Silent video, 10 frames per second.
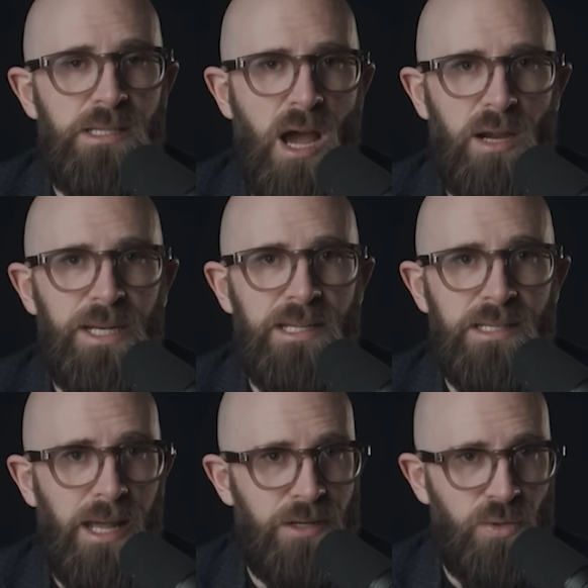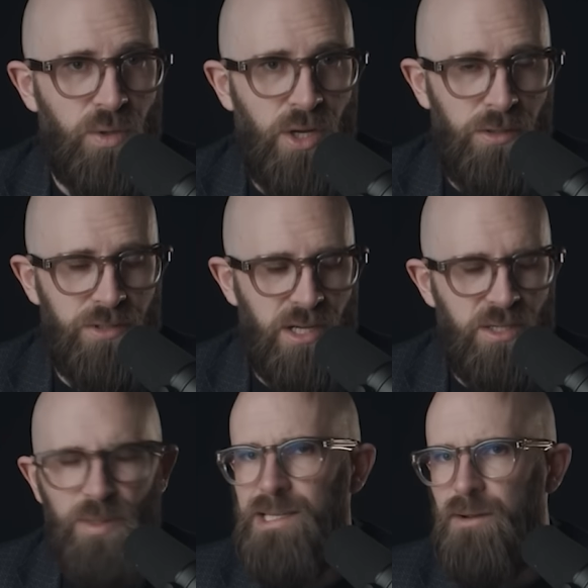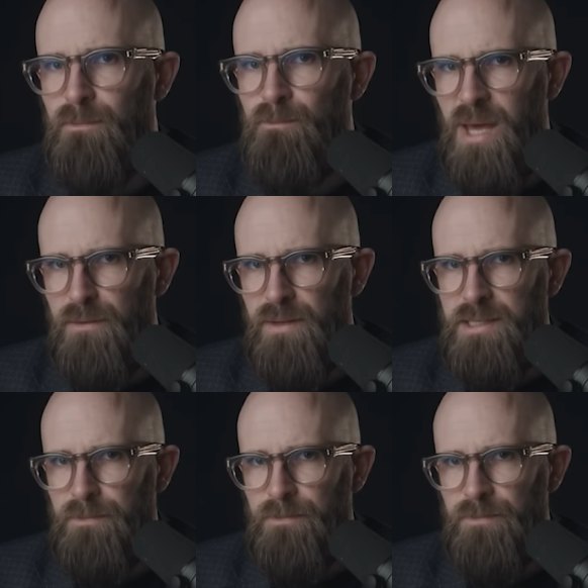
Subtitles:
Turkmen intellectual culture to its own benefit.